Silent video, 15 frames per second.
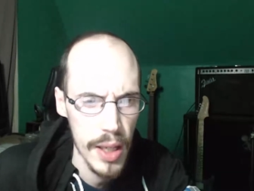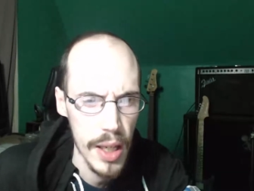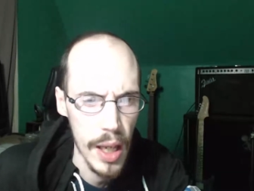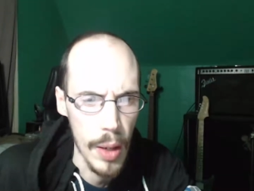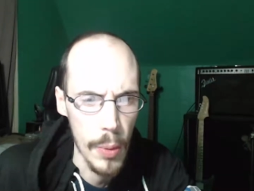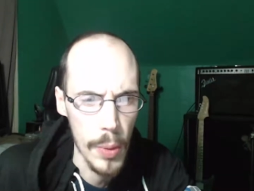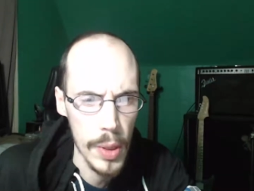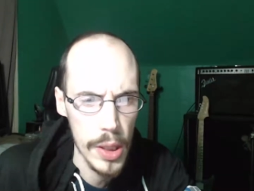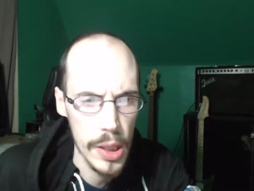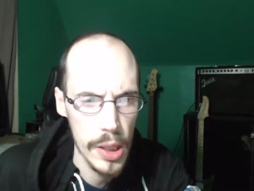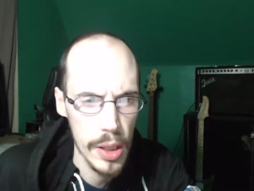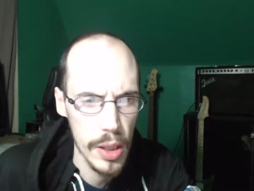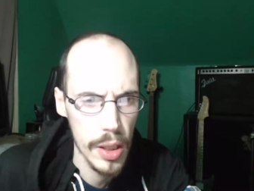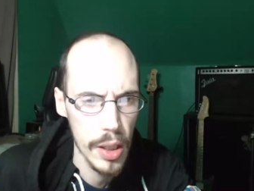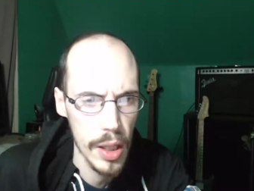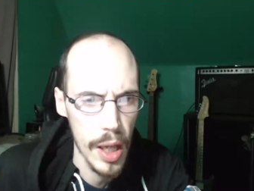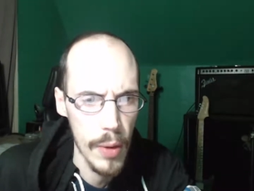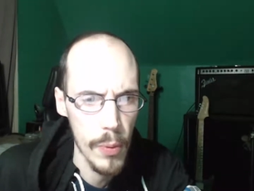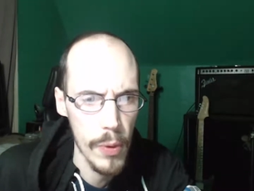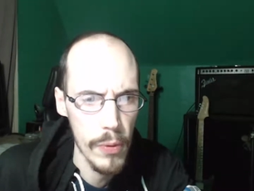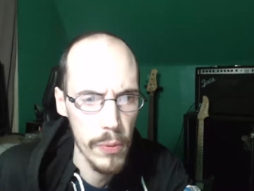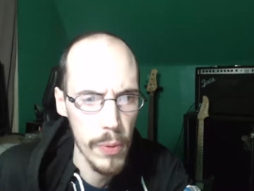And with
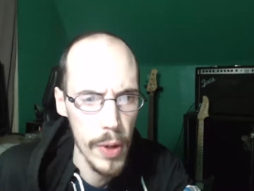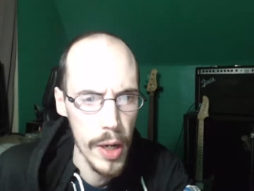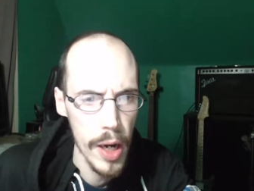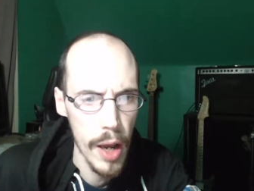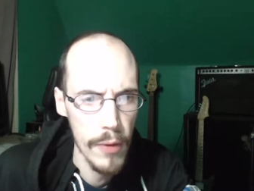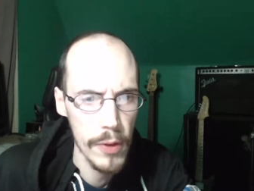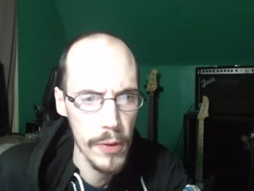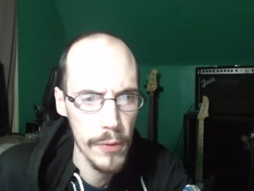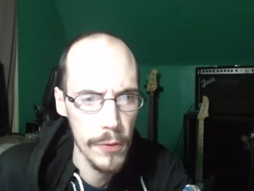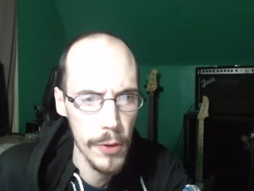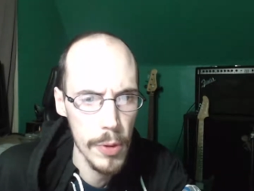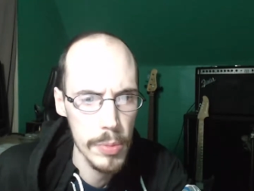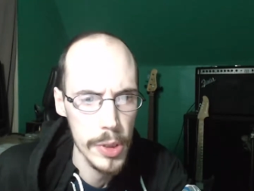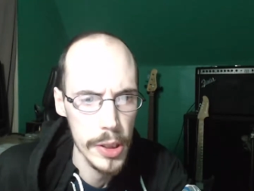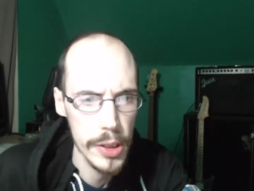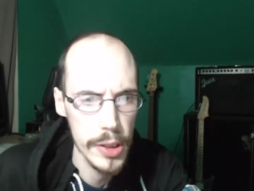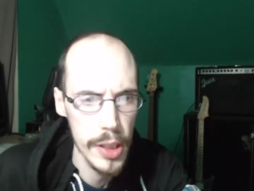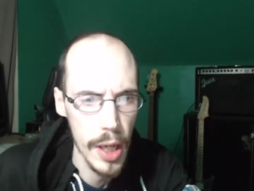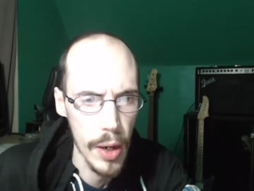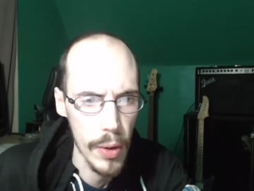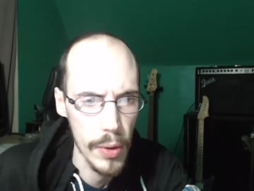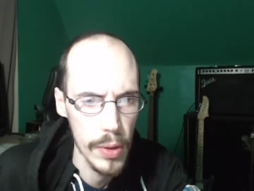what I've confirmed just
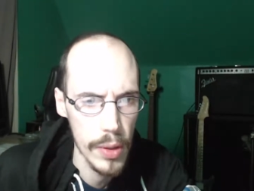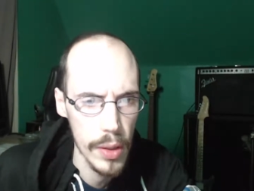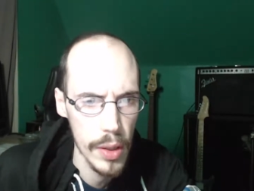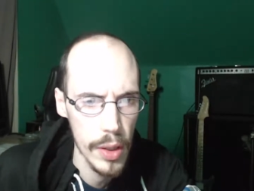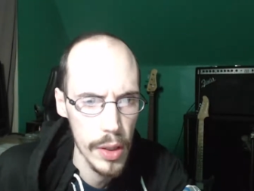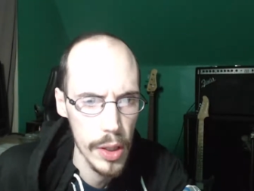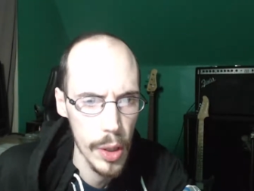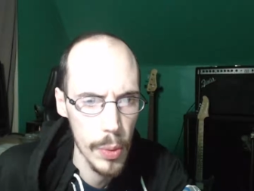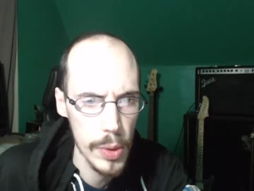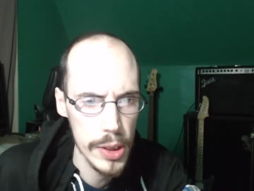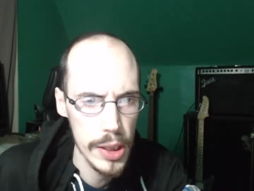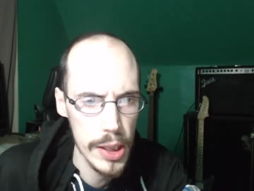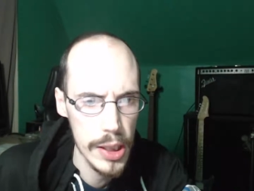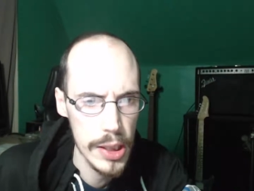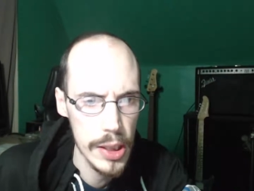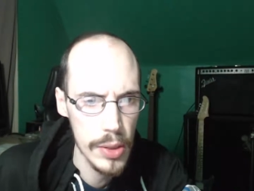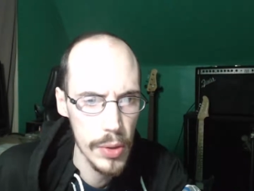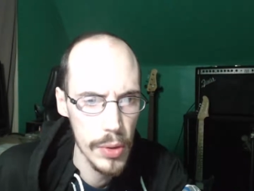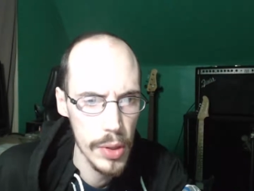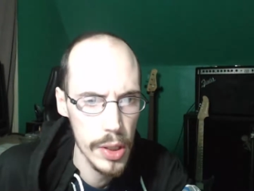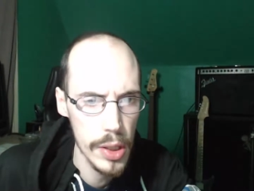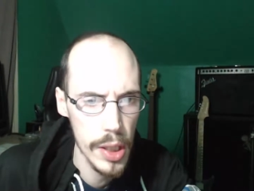now, there wasn't a
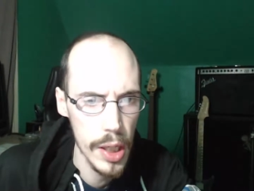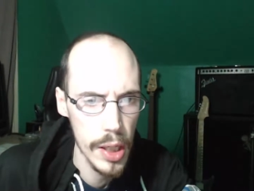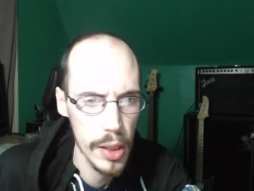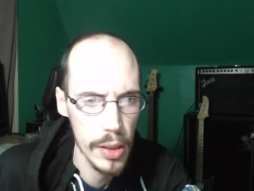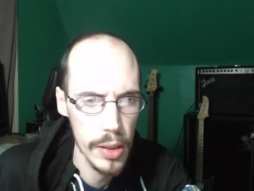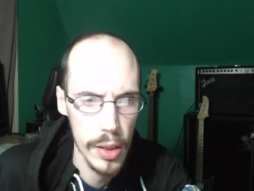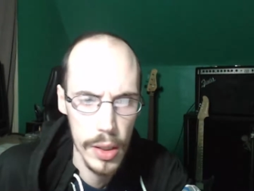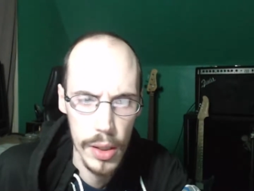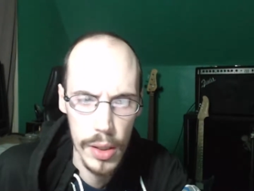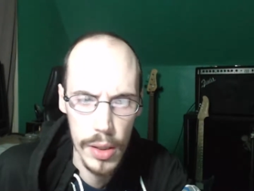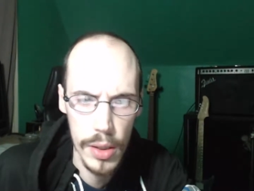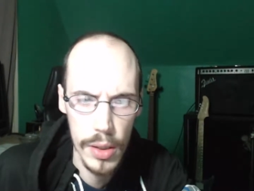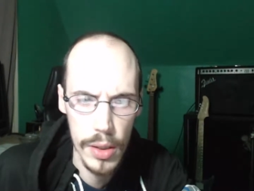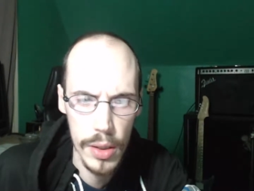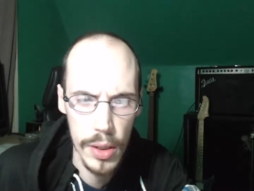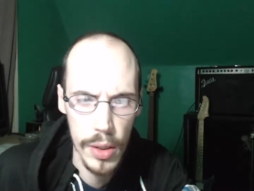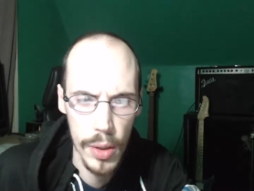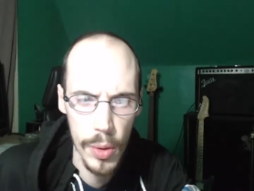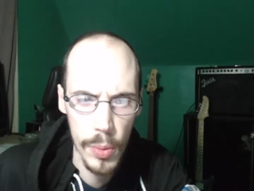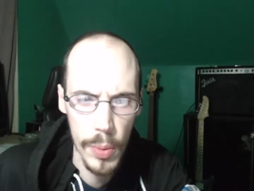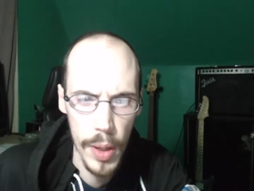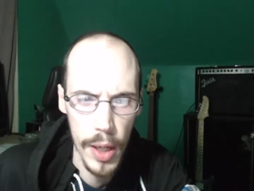single thing to clear
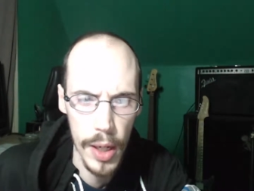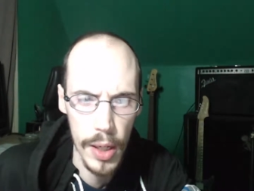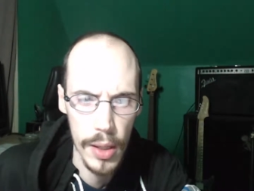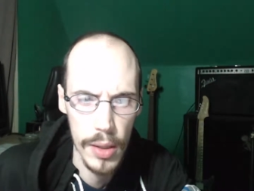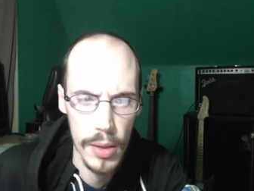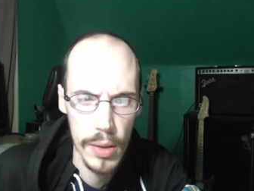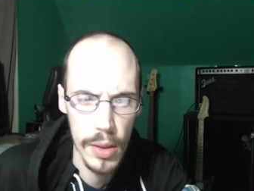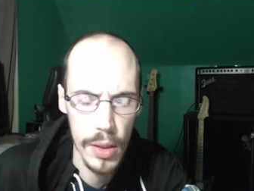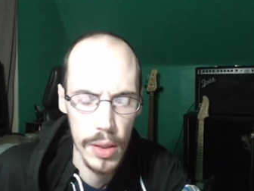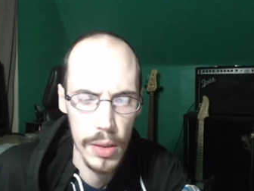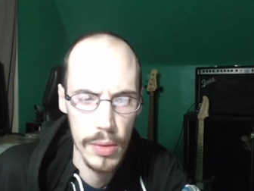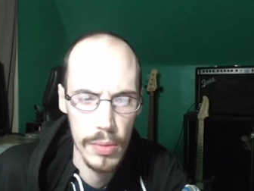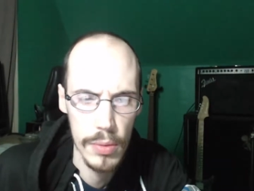away any